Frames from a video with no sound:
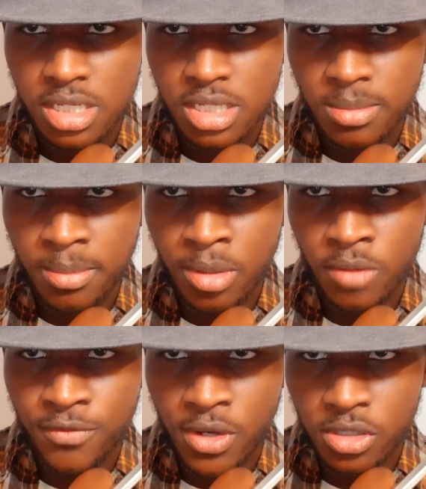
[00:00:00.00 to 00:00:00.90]

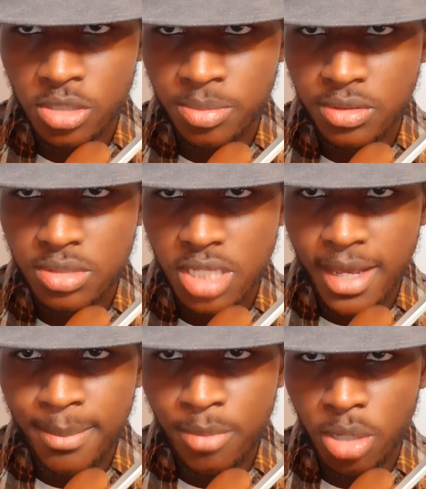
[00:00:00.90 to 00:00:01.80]
more vulnerable,
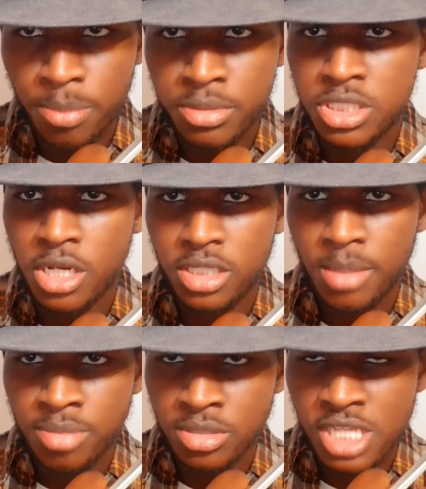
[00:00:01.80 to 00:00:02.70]
and more
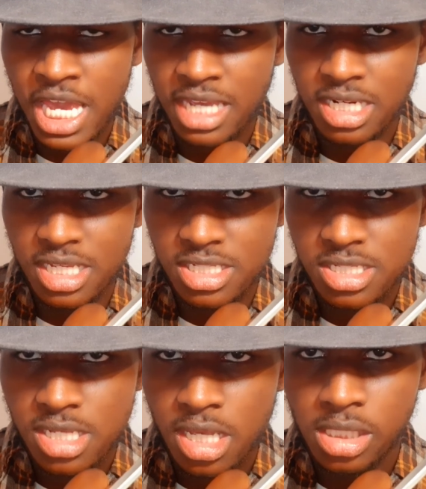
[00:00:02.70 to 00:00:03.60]
berserk
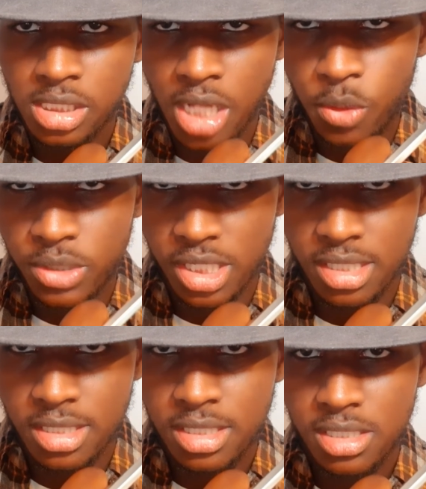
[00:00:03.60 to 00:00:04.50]
protagonist.
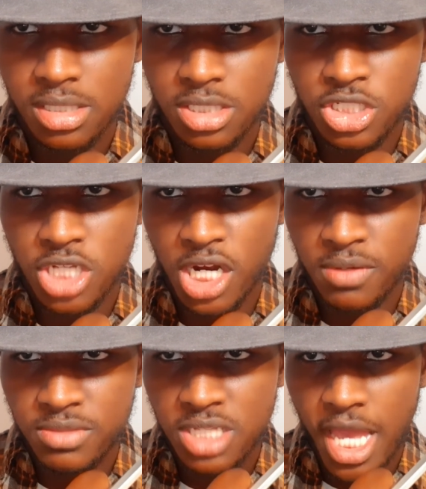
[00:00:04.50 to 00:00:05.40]
Logan
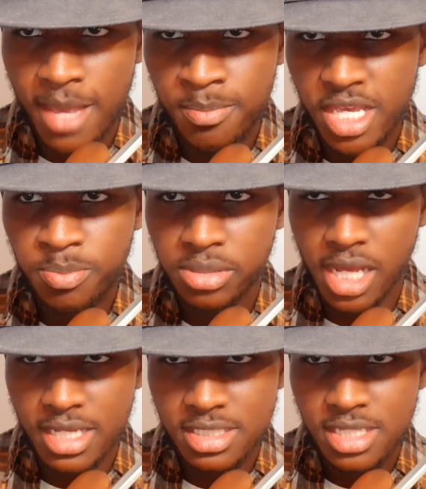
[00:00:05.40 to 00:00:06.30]
deserves a B+,
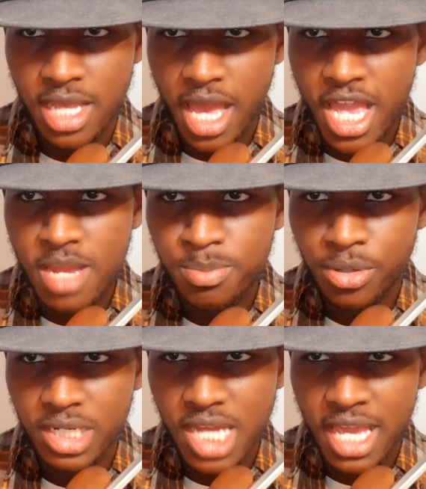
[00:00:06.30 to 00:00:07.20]

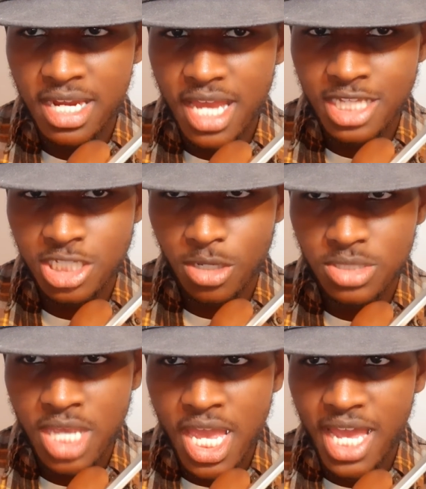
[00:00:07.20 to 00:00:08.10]
8.8
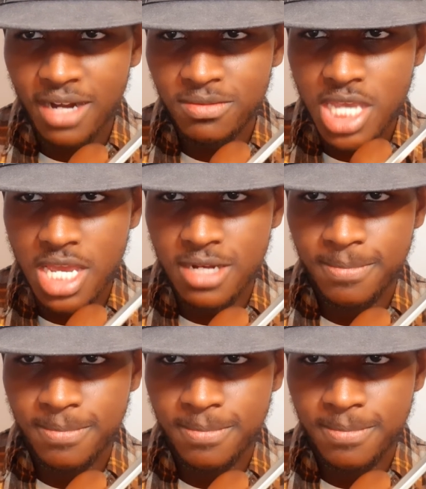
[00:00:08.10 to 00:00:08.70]
SOs out of 10.